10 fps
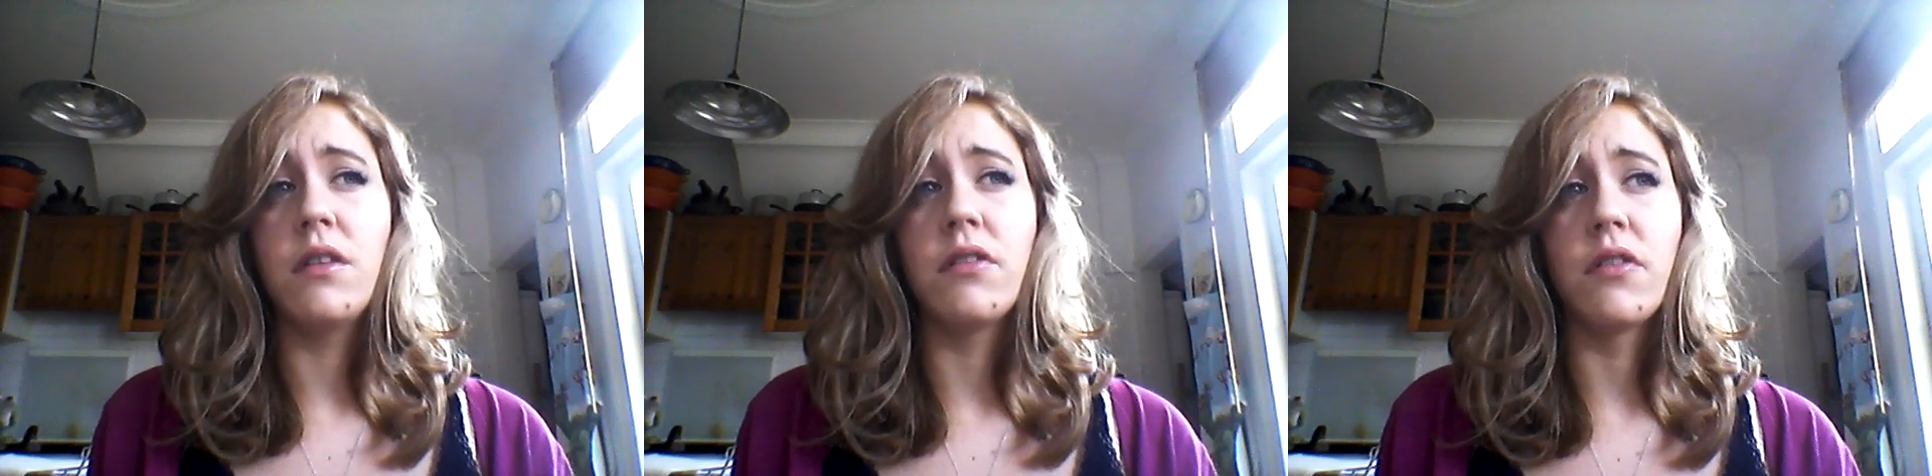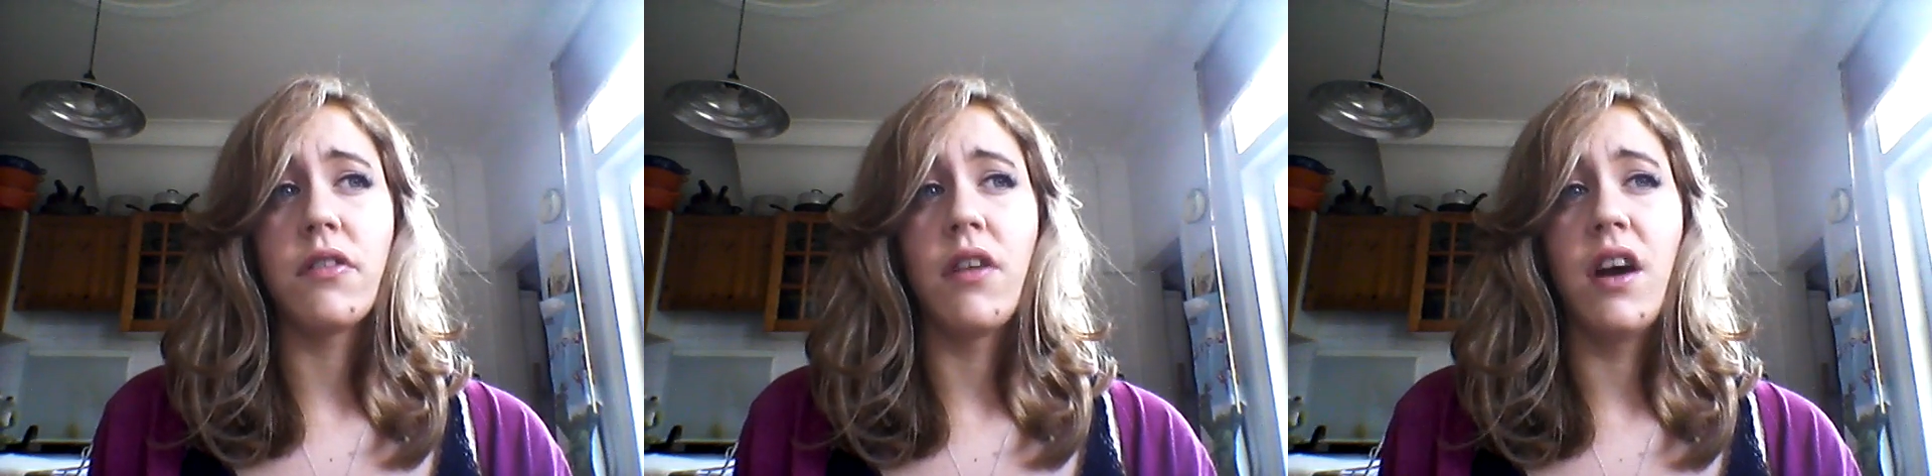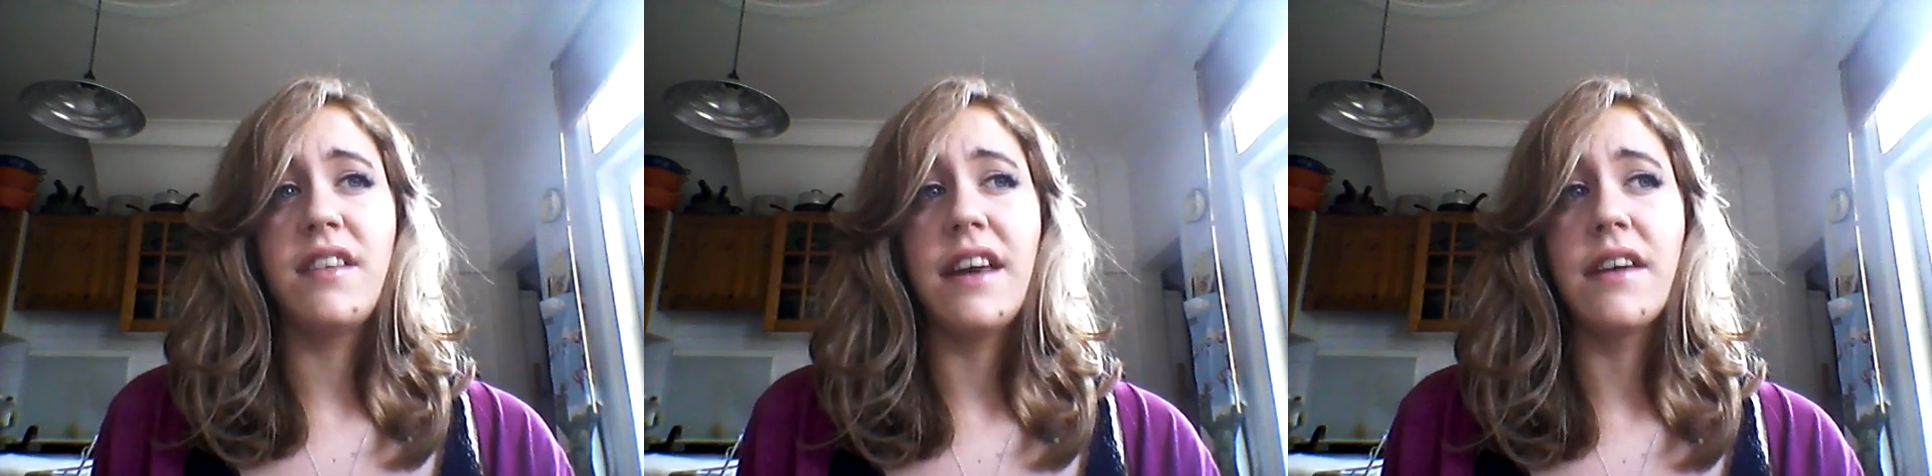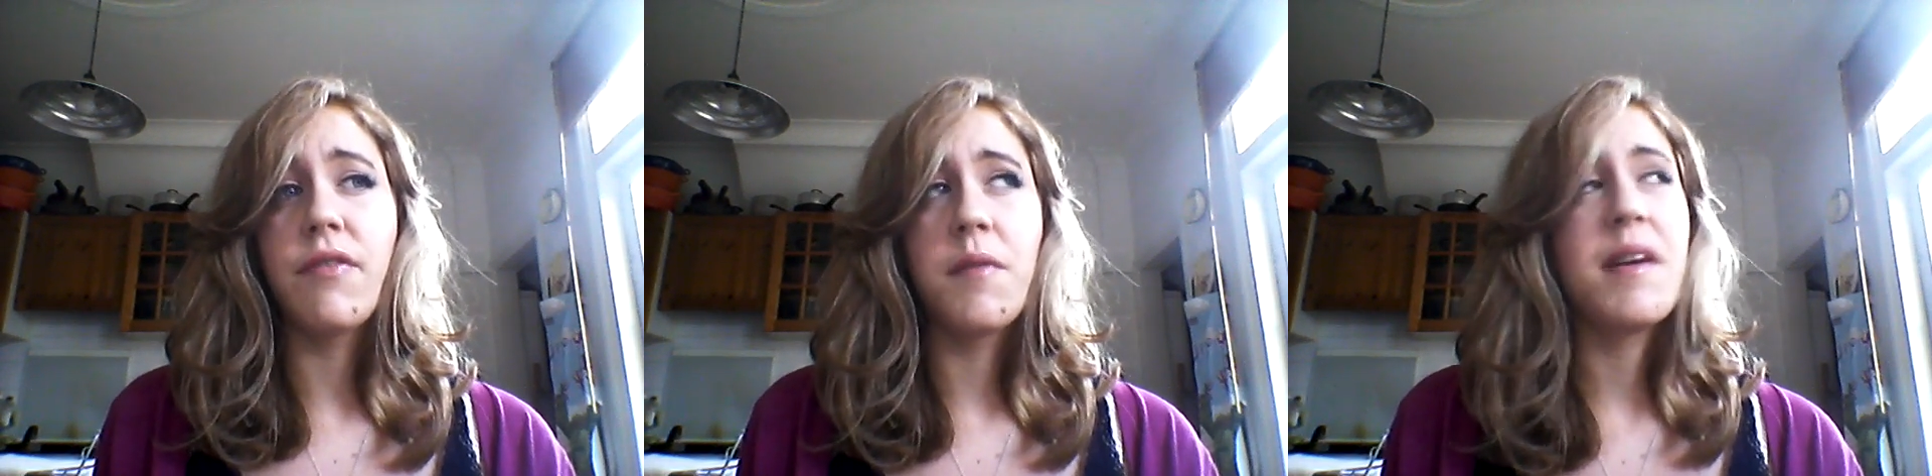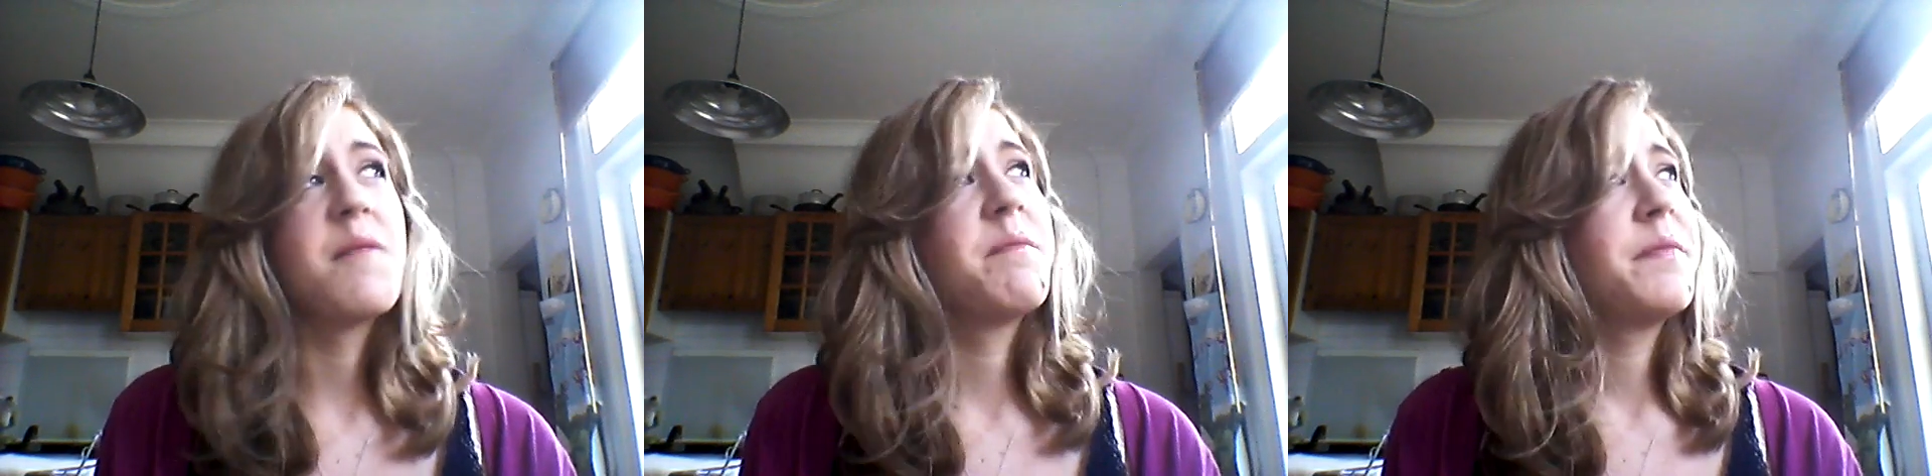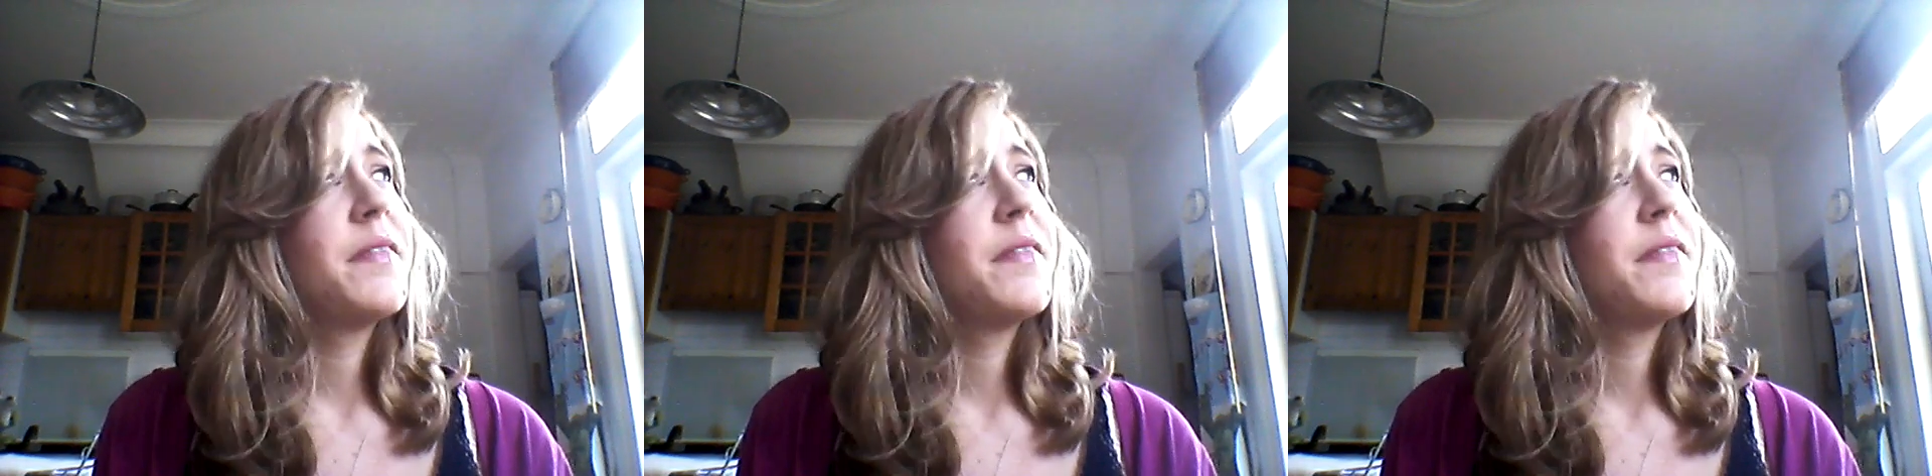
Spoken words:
It's not just like I take from him.